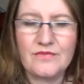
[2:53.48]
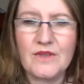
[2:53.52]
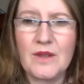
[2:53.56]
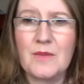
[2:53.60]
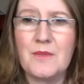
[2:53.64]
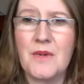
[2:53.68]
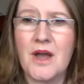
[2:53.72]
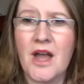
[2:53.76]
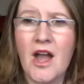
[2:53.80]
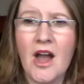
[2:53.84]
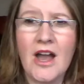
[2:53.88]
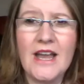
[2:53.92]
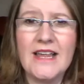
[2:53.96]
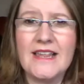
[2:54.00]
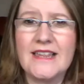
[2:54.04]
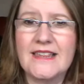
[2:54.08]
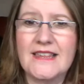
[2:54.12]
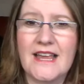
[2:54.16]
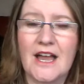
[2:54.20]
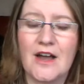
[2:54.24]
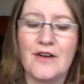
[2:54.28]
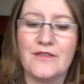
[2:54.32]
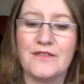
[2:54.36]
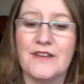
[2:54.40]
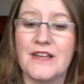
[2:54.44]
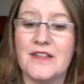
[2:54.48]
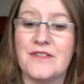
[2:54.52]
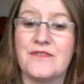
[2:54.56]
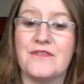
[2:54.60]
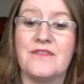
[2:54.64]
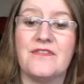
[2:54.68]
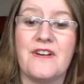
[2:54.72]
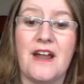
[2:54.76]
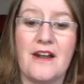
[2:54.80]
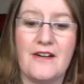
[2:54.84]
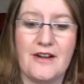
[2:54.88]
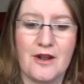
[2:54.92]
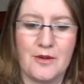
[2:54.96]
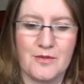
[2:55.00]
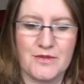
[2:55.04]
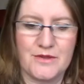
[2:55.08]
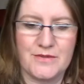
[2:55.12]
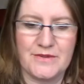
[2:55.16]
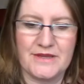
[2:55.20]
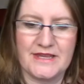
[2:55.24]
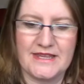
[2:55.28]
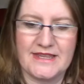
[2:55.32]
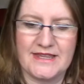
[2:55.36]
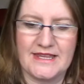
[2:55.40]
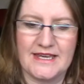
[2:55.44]
My highest self is very
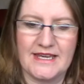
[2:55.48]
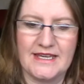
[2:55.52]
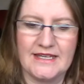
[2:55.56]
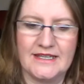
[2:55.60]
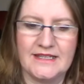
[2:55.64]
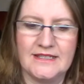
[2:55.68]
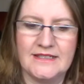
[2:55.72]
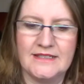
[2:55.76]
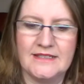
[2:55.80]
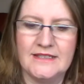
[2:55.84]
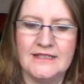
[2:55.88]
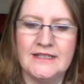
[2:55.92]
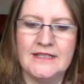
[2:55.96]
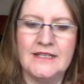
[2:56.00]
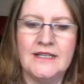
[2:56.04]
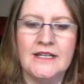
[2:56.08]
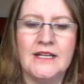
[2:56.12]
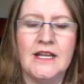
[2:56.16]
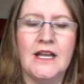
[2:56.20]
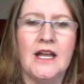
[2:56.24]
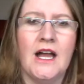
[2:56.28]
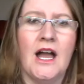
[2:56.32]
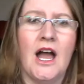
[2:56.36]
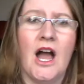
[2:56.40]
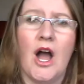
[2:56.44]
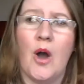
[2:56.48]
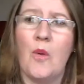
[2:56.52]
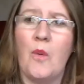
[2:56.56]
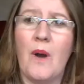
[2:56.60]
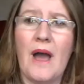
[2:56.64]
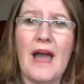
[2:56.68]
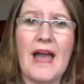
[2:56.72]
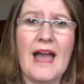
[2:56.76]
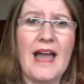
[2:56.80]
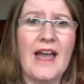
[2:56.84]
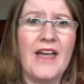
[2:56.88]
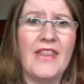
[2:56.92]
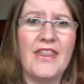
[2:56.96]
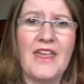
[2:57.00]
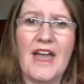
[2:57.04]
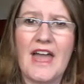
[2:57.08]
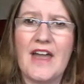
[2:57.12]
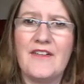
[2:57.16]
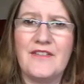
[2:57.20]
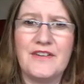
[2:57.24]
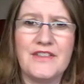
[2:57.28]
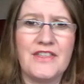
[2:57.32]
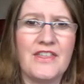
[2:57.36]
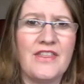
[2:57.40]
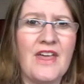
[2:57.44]
optimistic, aware that
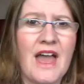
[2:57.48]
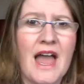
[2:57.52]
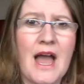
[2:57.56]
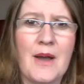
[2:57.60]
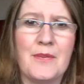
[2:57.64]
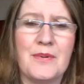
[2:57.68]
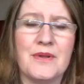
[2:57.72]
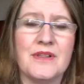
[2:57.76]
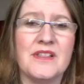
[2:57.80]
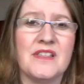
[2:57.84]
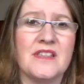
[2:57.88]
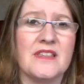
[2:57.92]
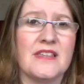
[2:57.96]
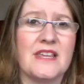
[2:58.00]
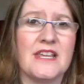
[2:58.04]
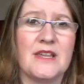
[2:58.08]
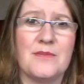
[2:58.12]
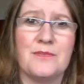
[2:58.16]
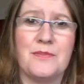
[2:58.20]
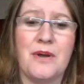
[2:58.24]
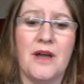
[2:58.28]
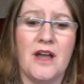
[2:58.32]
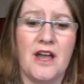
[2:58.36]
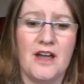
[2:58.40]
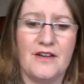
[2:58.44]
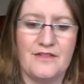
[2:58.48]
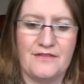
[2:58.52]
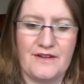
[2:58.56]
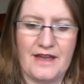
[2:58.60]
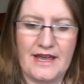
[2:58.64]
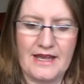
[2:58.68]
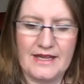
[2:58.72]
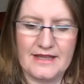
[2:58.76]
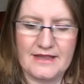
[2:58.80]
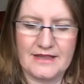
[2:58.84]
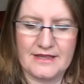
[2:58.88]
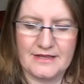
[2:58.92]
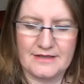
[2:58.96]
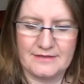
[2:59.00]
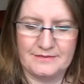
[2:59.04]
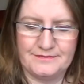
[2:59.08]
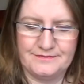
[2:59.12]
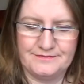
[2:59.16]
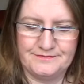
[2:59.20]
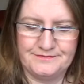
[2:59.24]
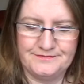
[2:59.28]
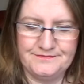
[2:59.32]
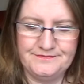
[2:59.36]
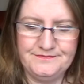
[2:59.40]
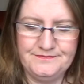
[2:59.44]
everything that happens is perfect,
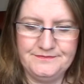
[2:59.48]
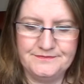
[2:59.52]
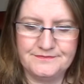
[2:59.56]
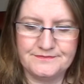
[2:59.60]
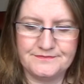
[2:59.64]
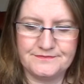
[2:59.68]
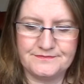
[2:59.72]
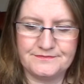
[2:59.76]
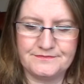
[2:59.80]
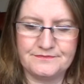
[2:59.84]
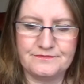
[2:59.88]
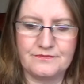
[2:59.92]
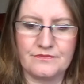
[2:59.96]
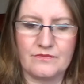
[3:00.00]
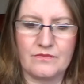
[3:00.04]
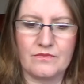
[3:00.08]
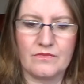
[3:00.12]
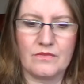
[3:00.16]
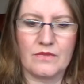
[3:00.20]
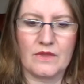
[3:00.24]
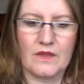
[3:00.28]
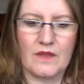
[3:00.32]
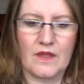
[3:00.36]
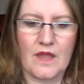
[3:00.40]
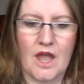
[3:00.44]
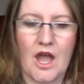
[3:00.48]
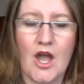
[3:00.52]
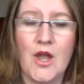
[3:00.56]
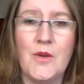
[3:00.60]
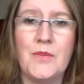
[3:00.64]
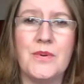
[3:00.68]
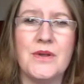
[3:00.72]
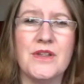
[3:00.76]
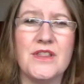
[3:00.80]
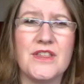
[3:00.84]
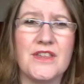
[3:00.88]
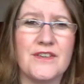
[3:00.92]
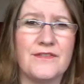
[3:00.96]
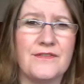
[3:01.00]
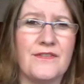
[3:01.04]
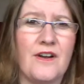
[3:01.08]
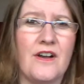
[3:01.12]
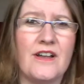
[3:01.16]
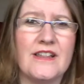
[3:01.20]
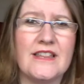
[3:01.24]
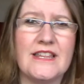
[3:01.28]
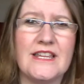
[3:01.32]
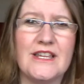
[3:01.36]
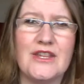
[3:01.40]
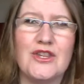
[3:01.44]
open to
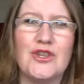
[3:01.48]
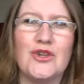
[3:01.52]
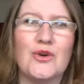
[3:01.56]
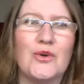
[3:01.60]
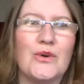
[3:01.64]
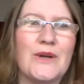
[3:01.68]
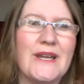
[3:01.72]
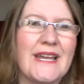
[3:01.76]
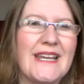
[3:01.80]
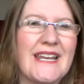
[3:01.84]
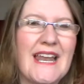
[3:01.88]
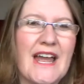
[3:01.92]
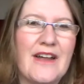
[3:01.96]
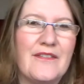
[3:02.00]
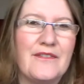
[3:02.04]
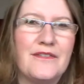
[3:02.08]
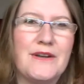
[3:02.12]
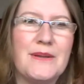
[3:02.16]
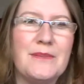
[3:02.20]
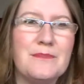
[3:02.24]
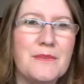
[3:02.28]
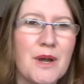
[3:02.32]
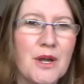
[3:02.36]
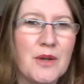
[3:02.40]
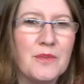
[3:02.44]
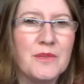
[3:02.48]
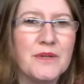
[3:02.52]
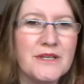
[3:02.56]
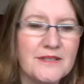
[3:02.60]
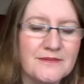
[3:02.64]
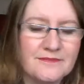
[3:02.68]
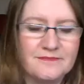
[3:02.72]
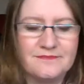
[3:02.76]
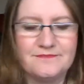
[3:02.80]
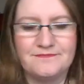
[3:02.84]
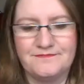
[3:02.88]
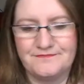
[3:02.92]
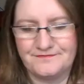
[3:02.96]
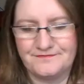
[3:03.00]
finding joy in every moment,